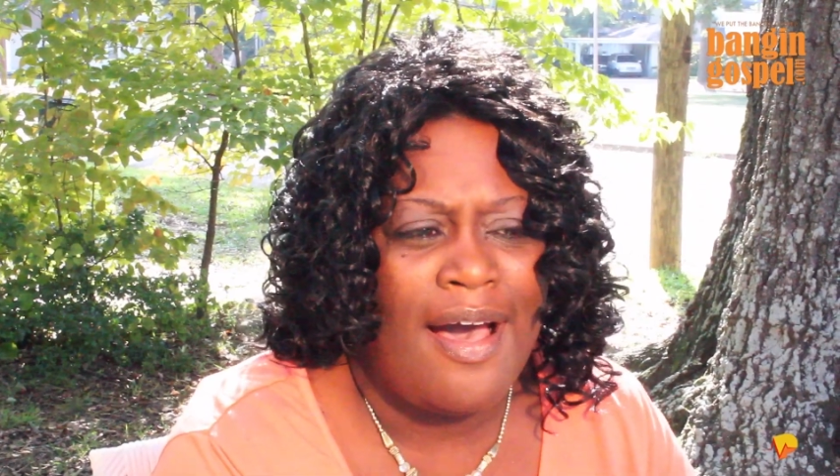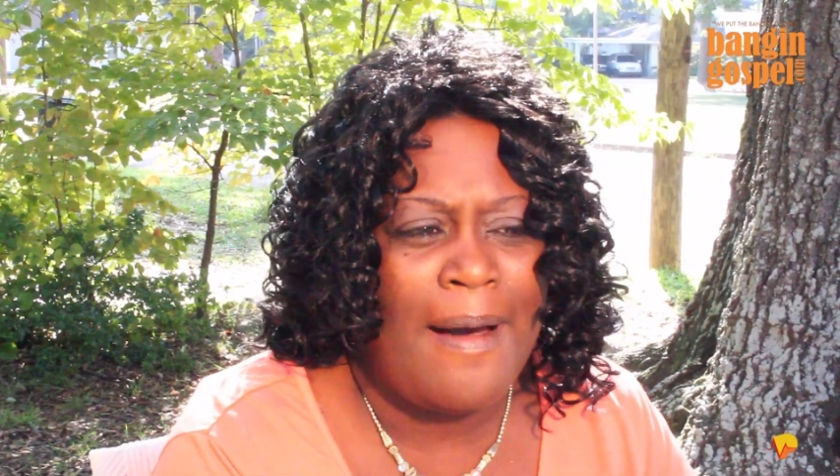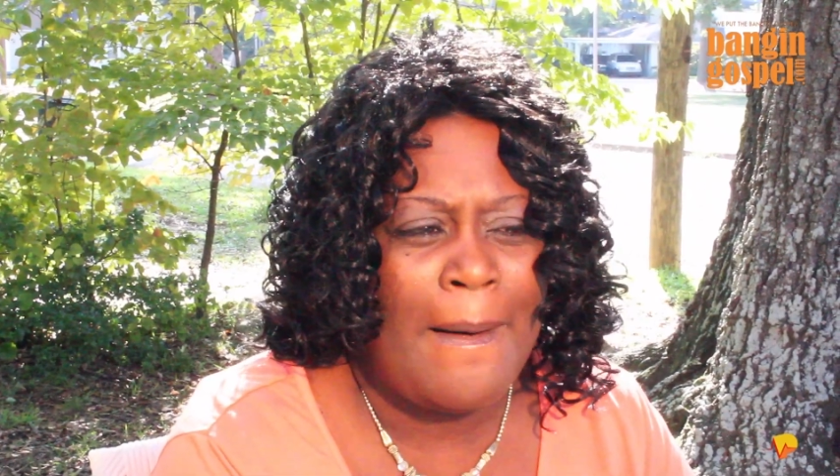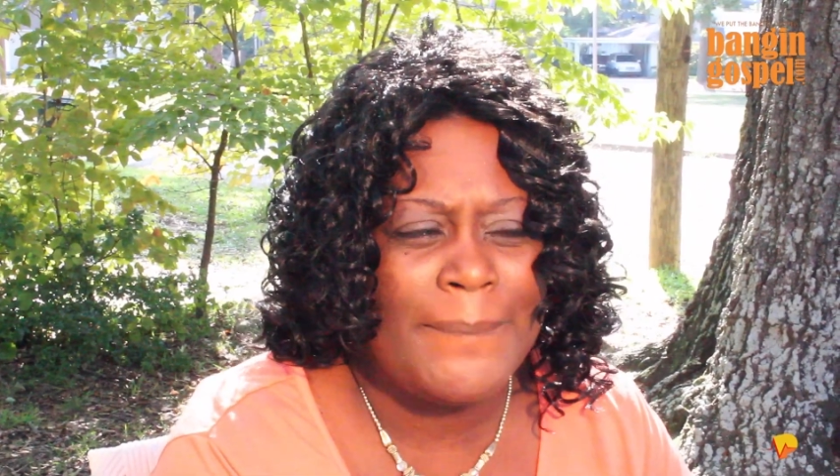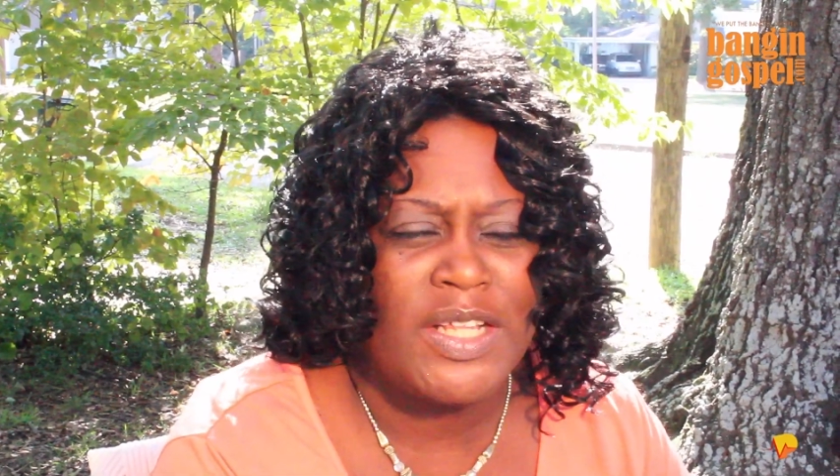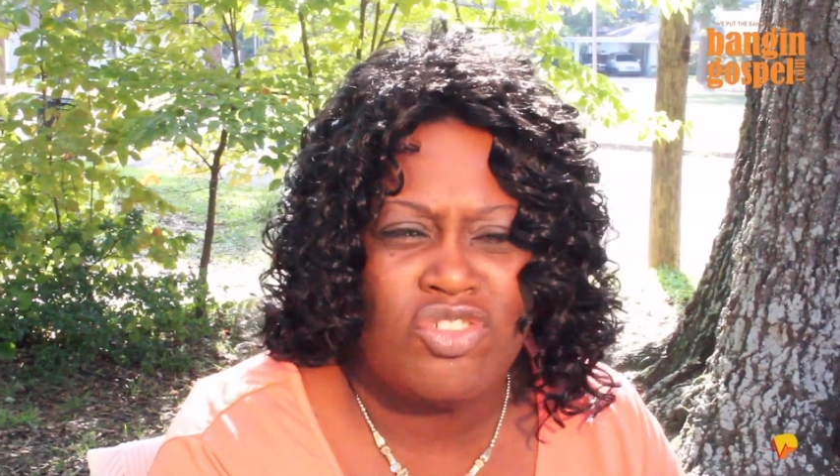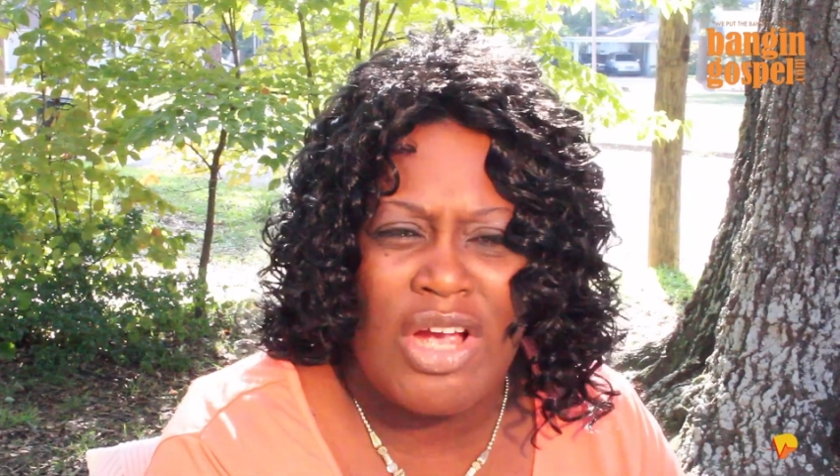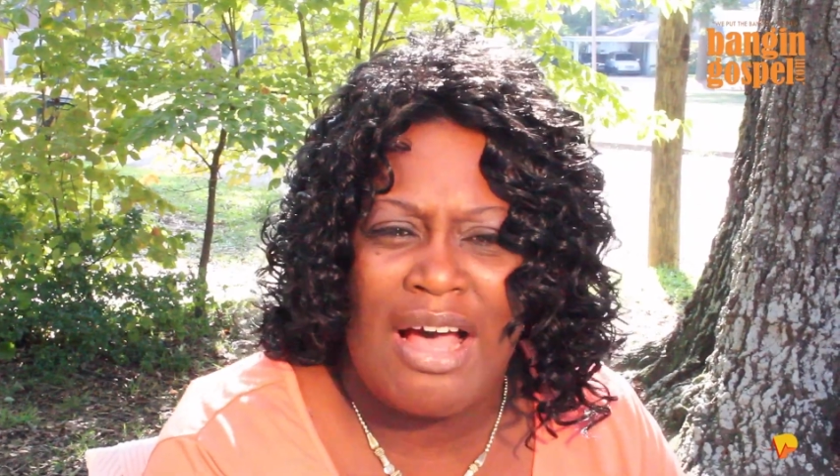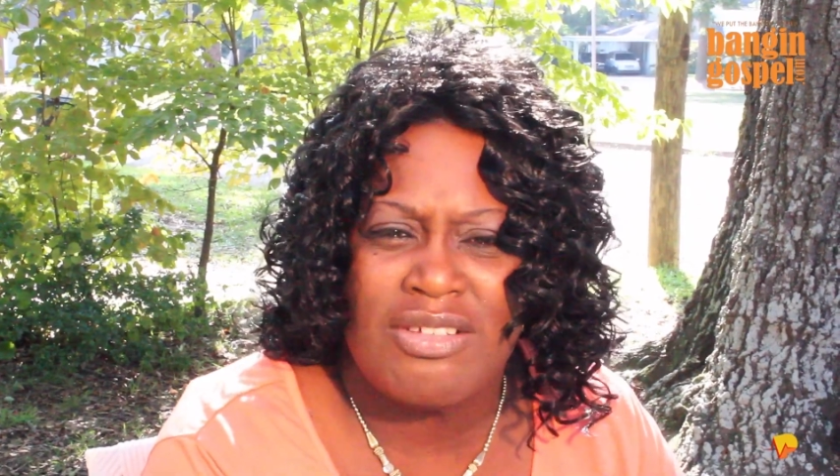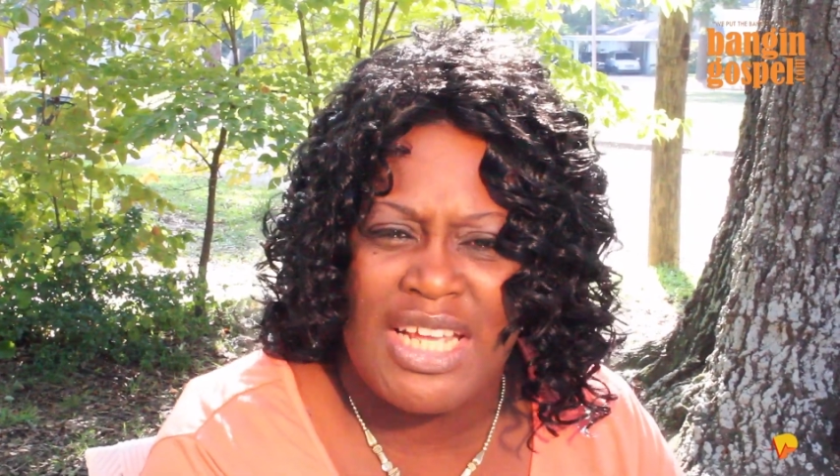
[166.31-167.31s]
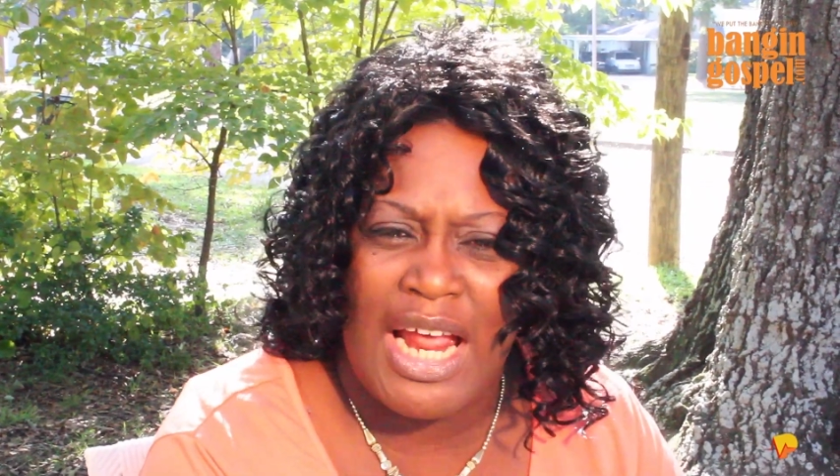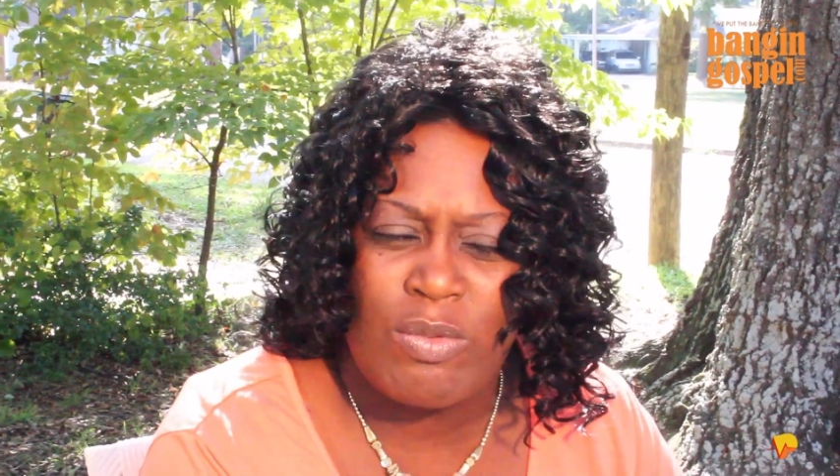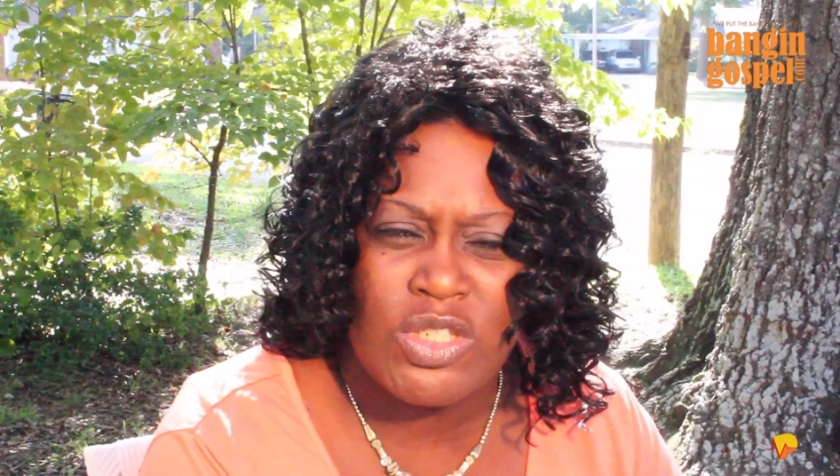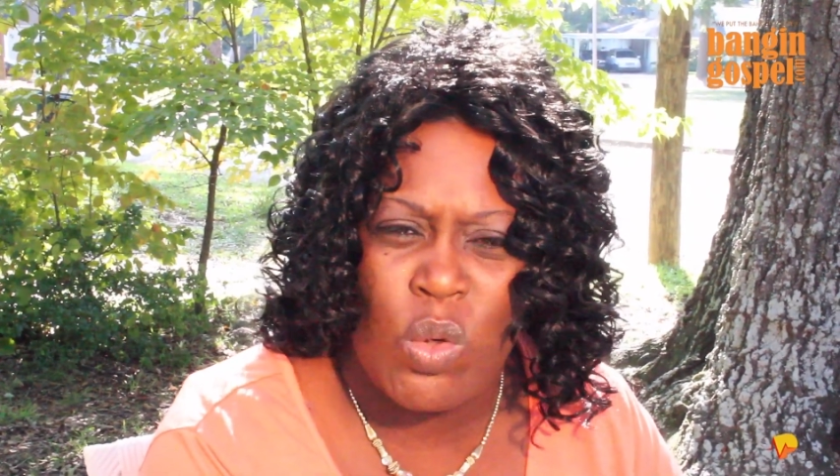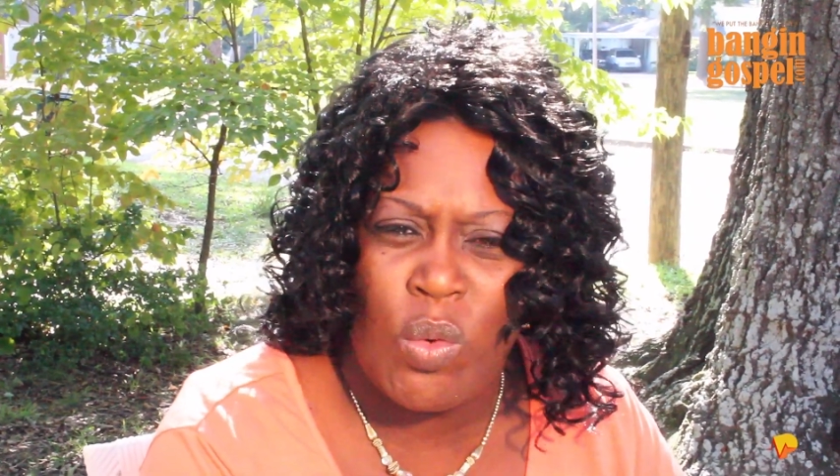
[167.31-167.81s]
The trials that I
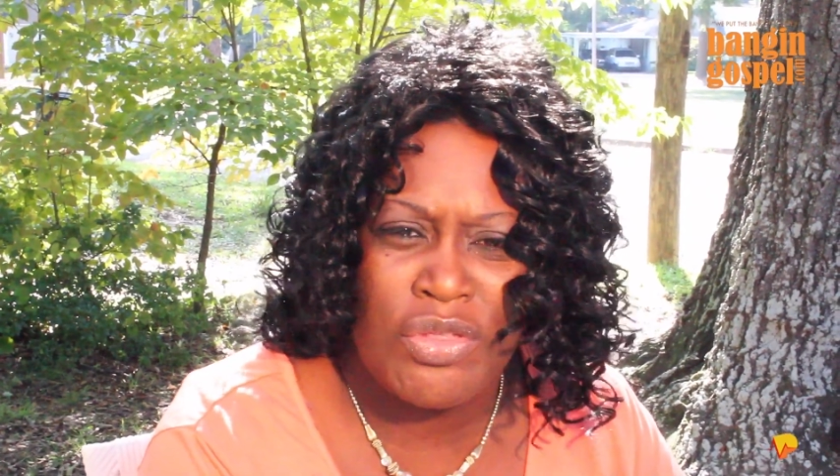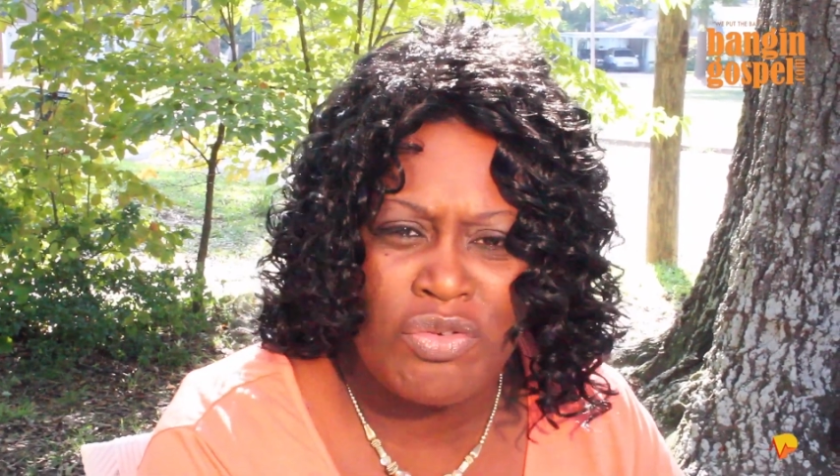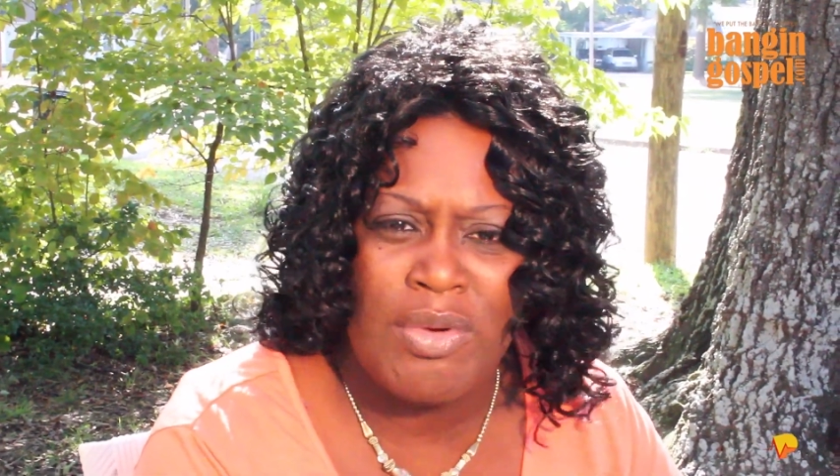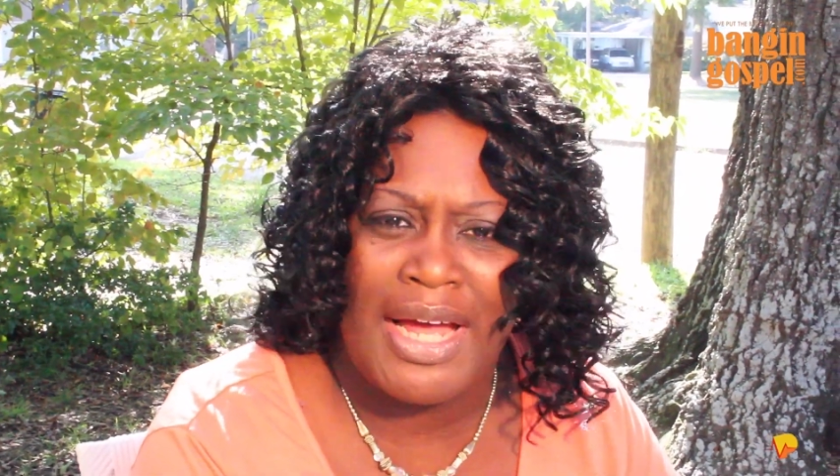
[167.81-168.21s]
was going through,